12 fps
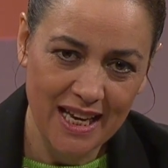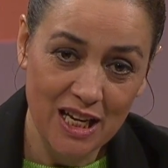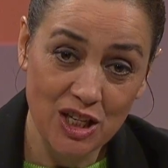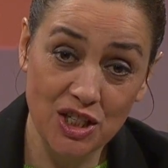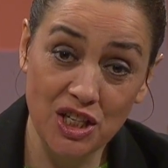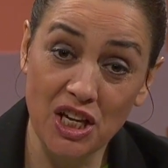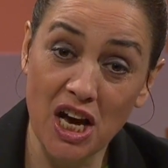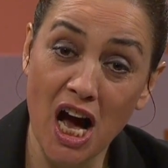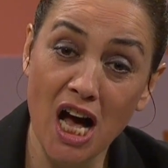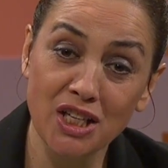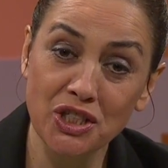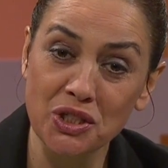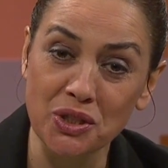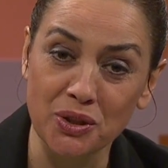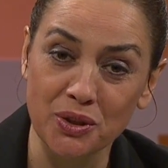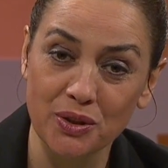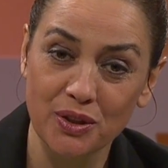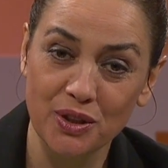she
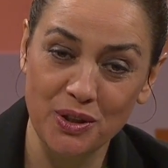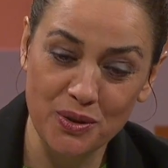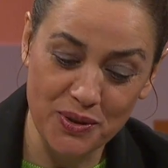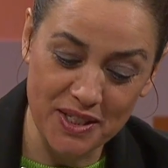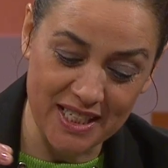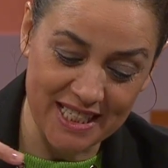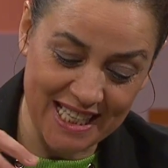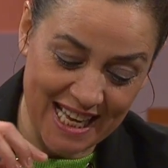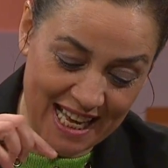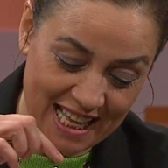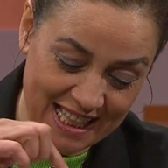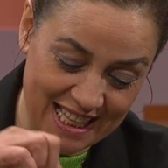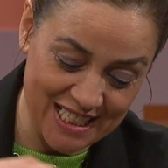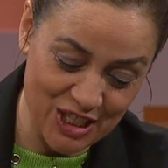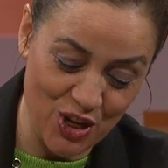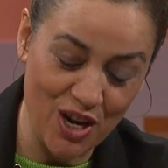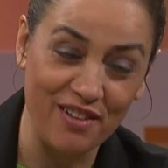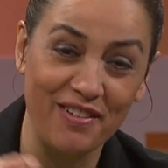also uses the
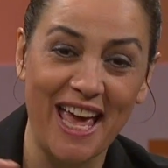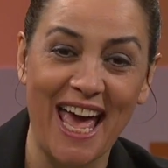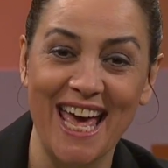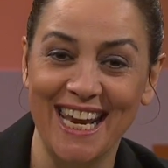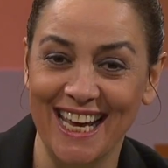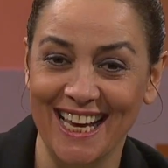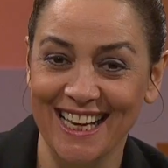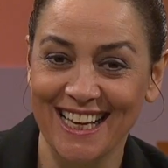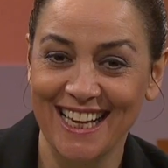song of Hannah.